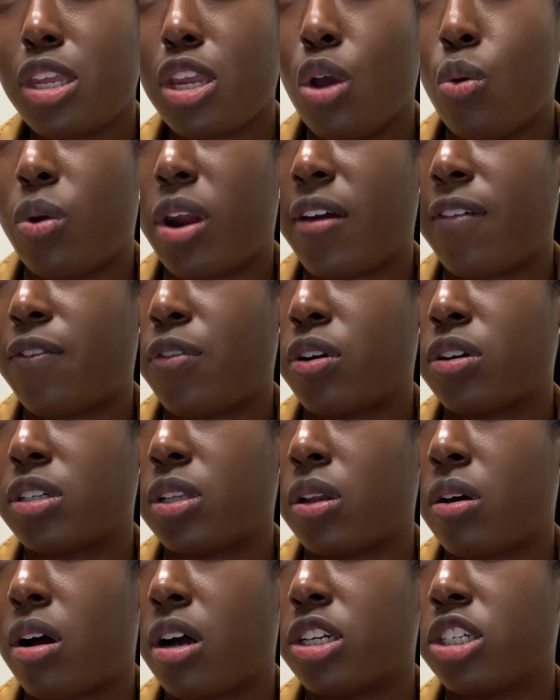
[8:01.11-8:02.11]
when I first
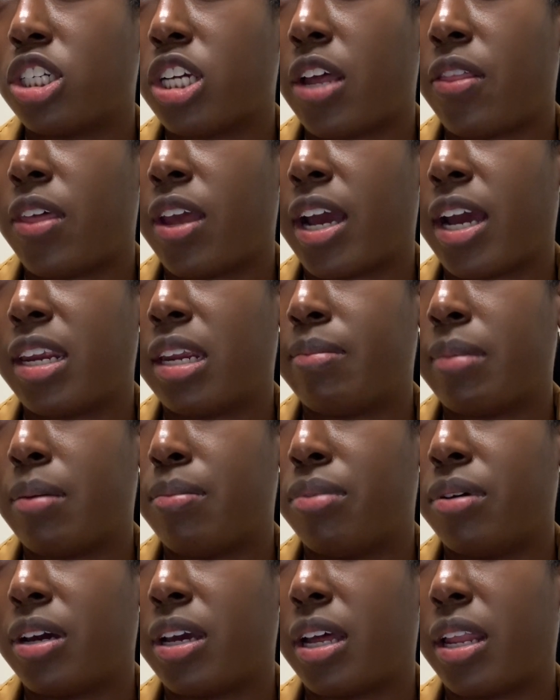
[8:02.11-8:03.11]
launched, I think I did my
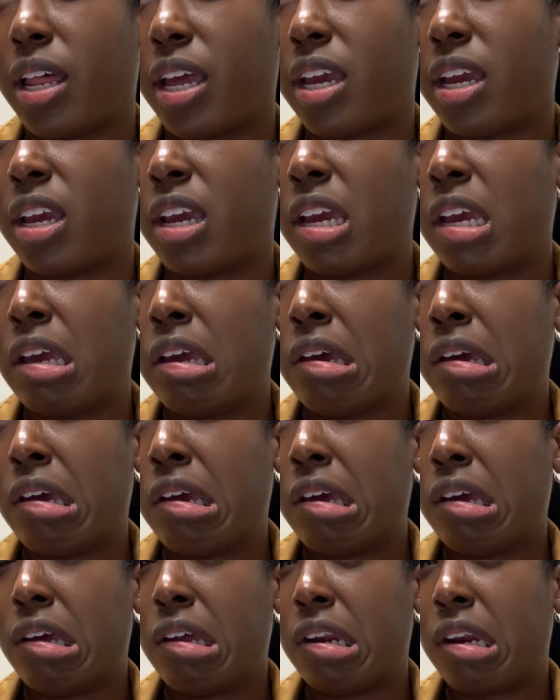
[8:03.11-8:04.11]
book at like
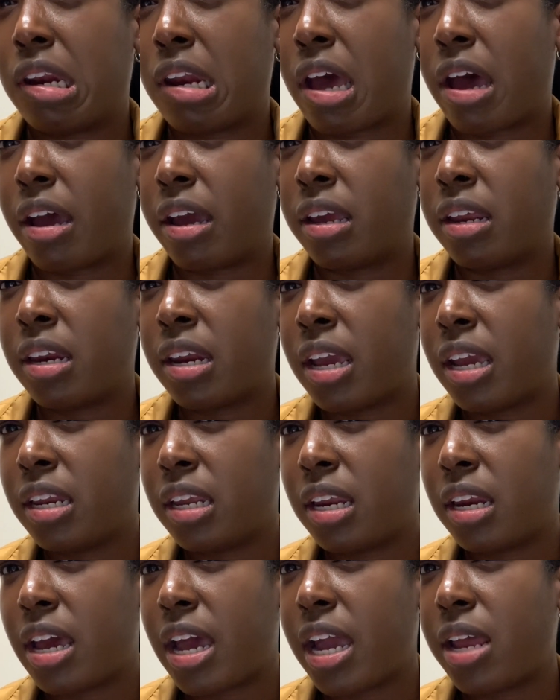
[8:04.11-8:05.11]

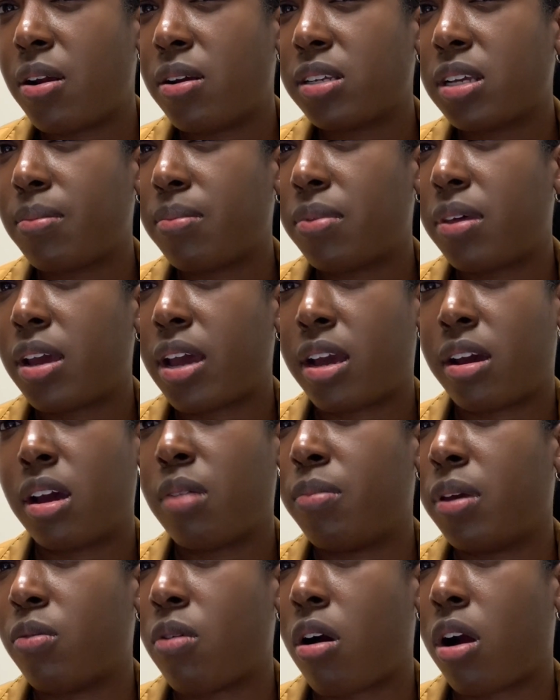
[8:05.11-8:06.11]
$9.99 or something. I could
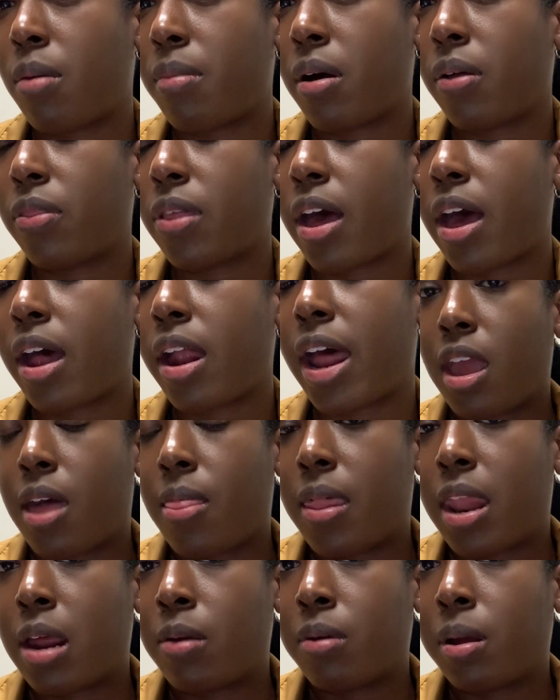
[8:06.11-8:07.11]
be wrong about that. And
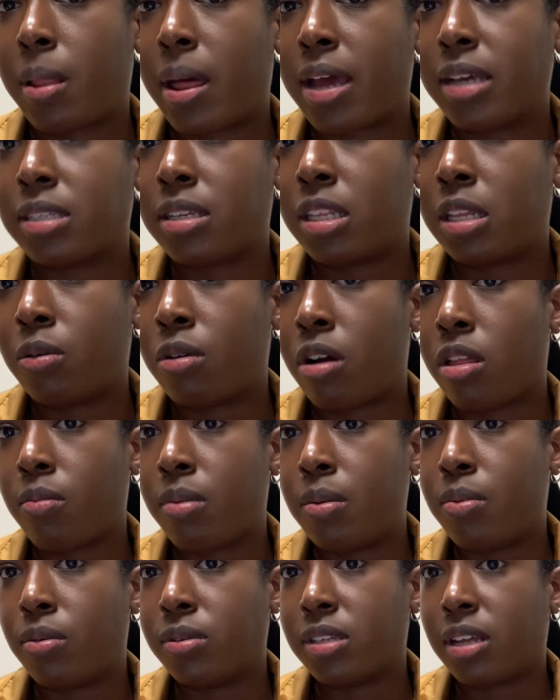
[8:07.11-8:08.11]
then I realized that there were other
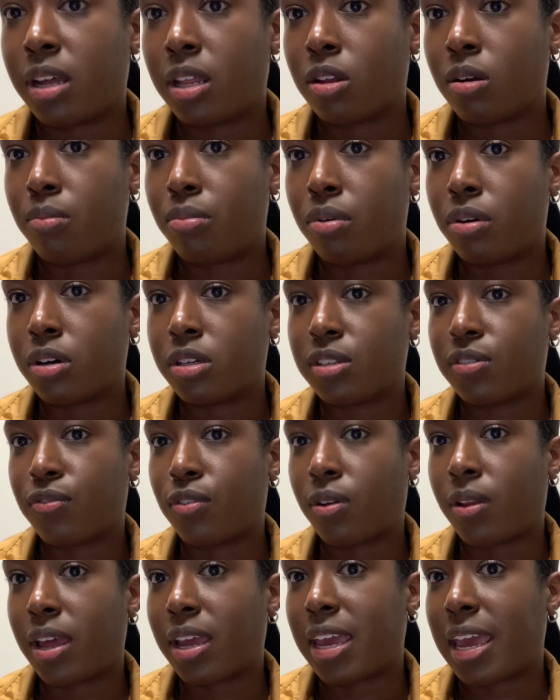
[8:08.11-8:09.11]
people selling their books
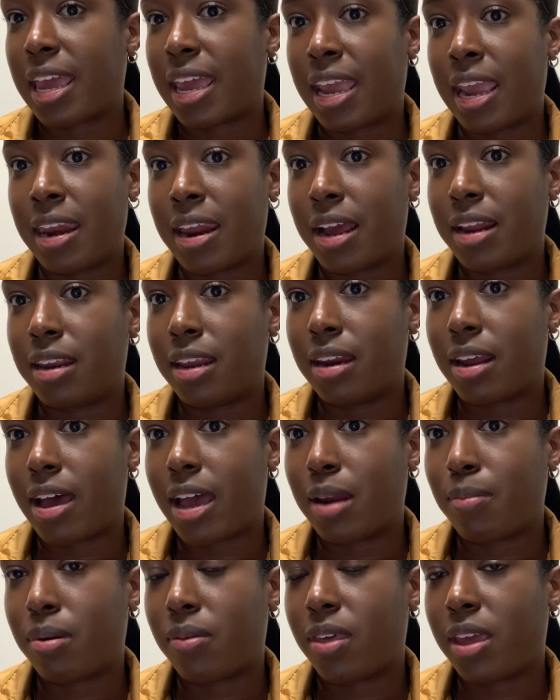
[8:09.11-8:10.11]
for like
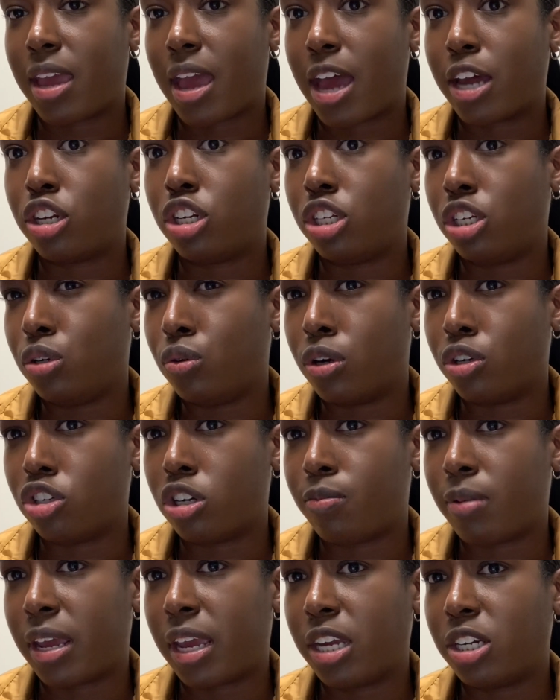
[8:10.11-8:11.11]
$8.99, but they had
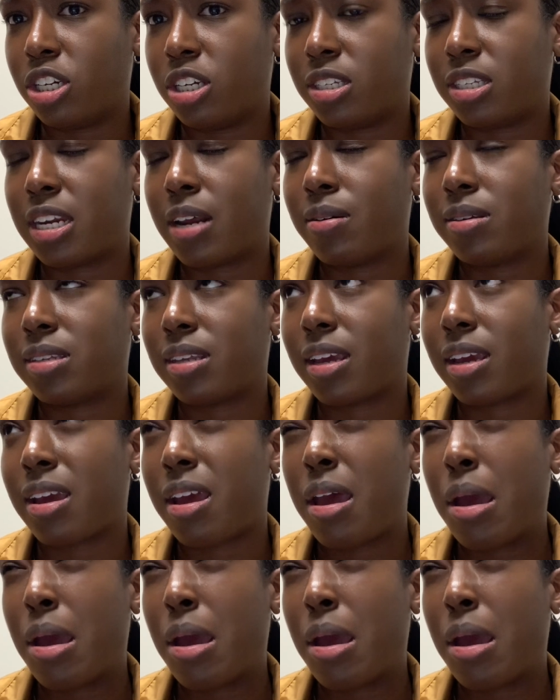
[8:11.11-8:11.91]
200 pages, and I was like,